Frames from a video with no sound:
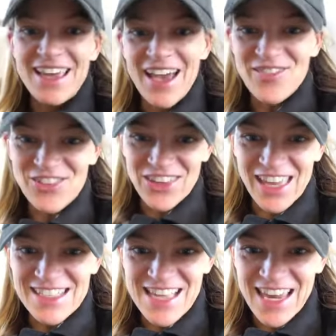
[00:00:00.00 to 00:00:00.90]
I'm really
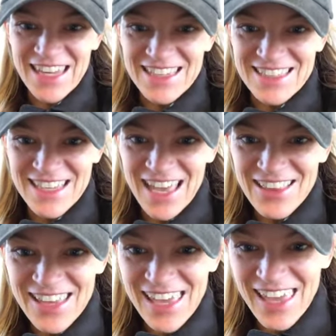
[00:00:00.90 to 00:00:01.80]
excited.
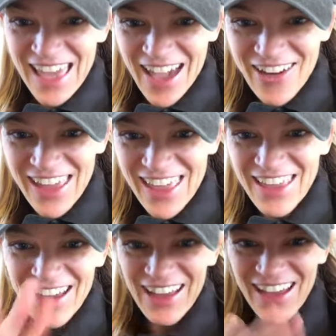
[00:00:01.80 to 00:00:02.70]
Ellie,
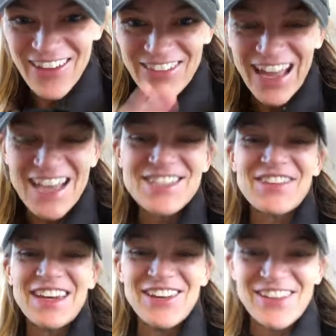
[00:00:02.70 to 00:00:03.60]
hi. Oh my gosh,
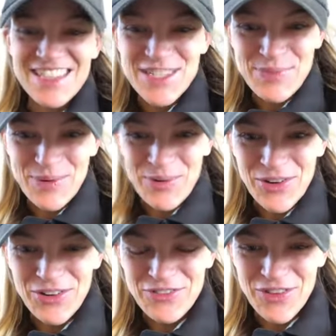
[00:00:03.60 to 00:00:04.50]
my newest
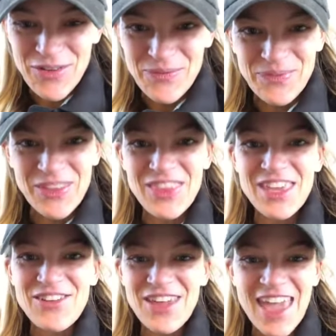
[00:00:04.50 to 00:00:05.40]
promoter from
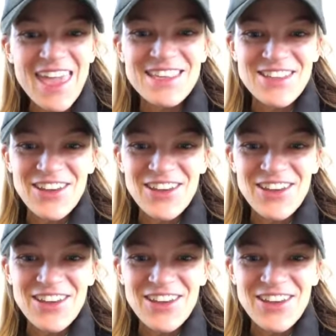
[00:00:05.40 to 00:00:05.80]
the UK is on